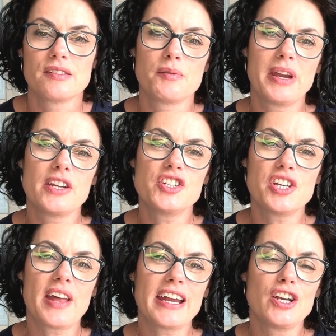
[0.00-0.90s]
So we can do
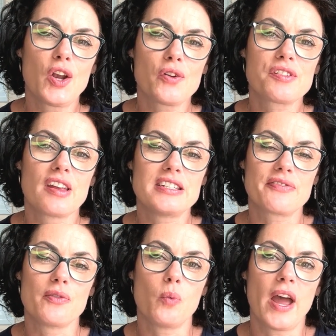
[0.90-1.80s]
that in lots of
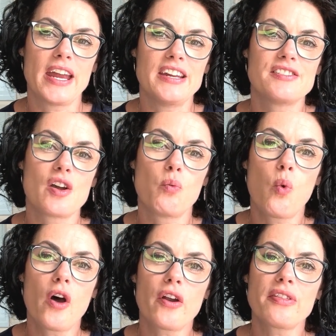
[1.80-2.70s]
different ways.
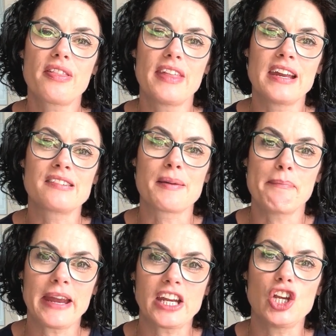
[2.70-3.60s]
What are the things that
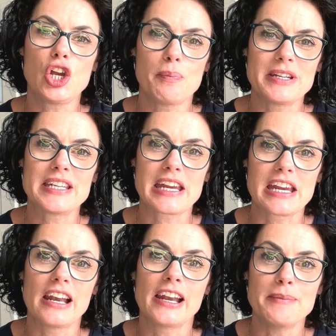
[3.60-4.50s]
make you
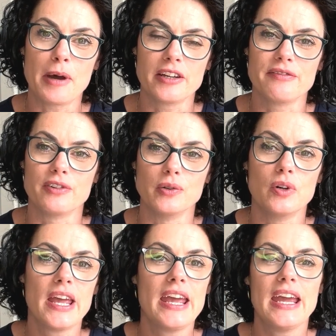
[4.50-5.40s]
particularly mindful?
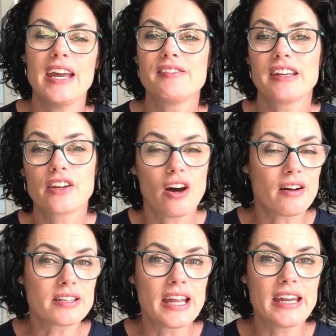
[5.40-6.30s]
Is it
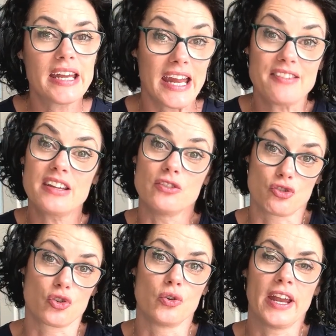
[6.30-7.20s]
gardening? Is it
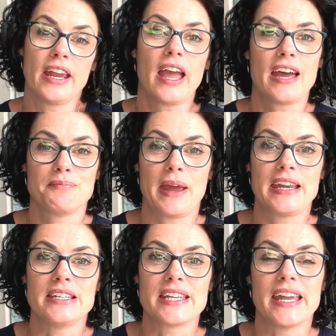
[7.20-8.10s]
drawing and
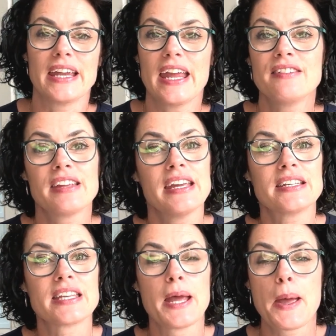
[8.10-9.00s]
painting? Is
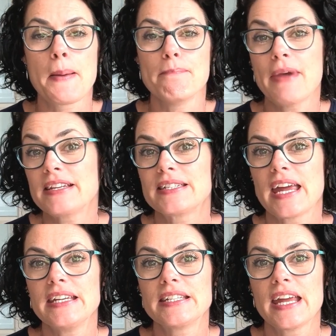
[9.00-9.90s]
it
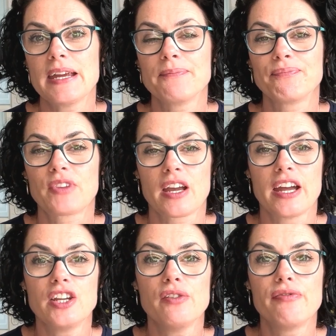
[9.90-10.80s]
meditating?
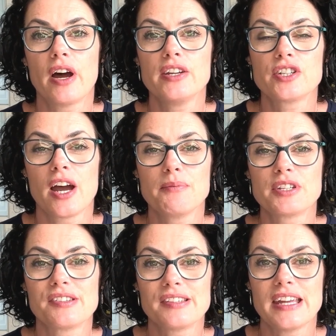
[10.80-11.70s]
Can you find time
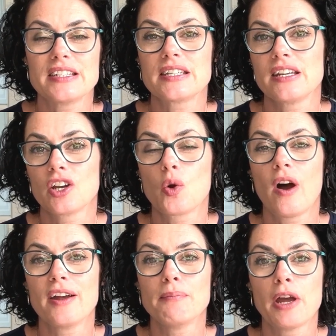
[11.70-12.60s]
to sit in a
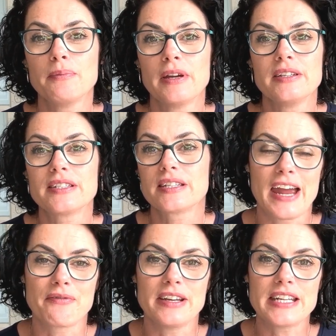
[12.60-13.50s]
quiet moment
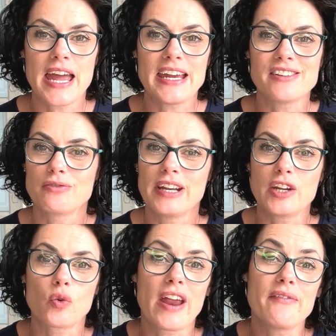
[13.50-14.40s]
every day? It's really
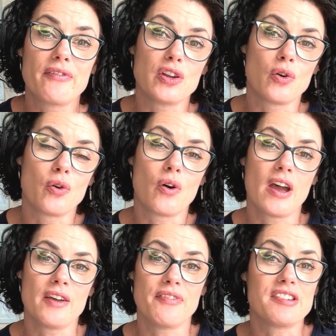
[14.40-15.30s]
great for your
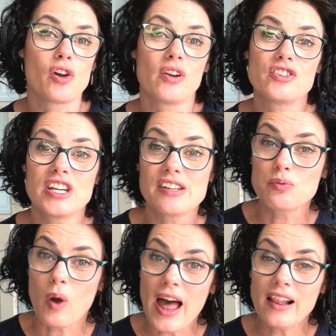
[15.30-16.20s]
physiology as
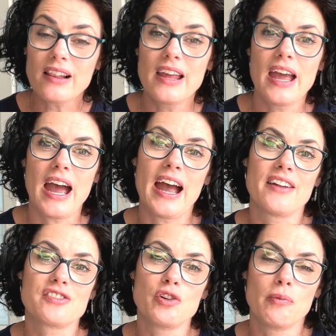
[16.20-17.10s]
well
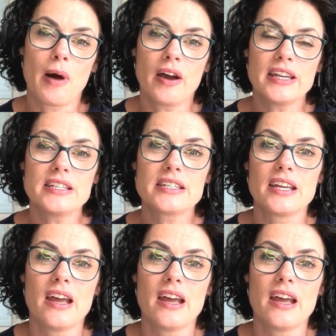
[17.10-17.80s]
as your mind.